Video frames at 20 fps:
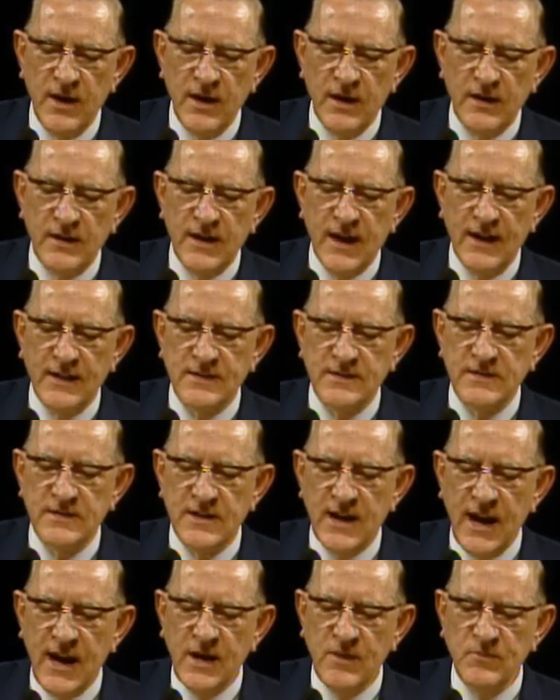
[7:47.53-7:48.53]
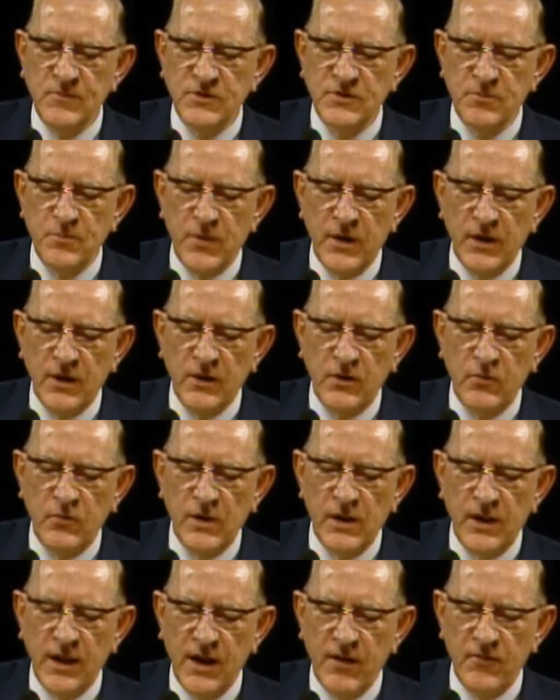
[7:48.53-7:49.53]
that same Spirit
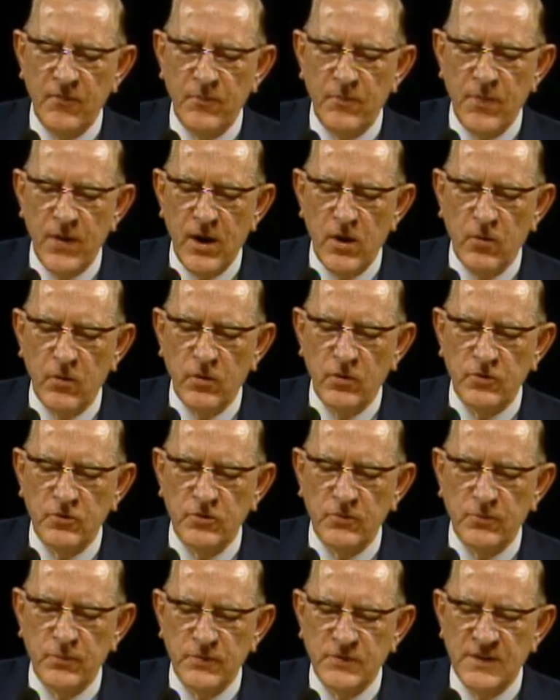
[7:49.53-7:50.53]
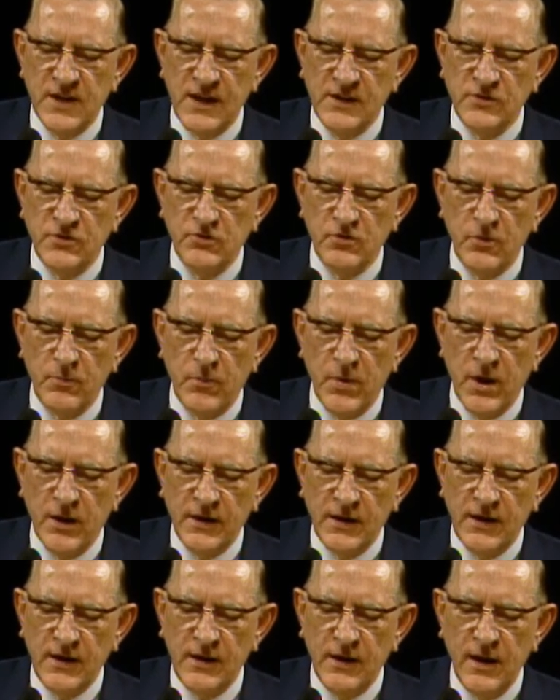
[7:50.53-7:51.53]
will have power to possess your
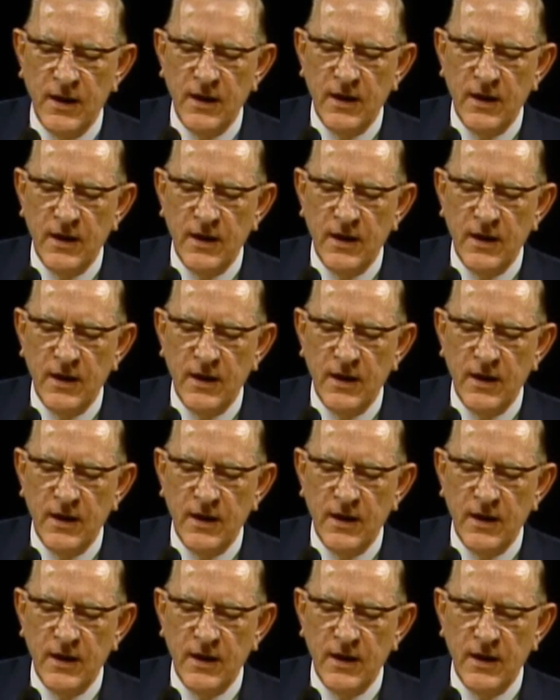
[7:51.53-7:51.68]
body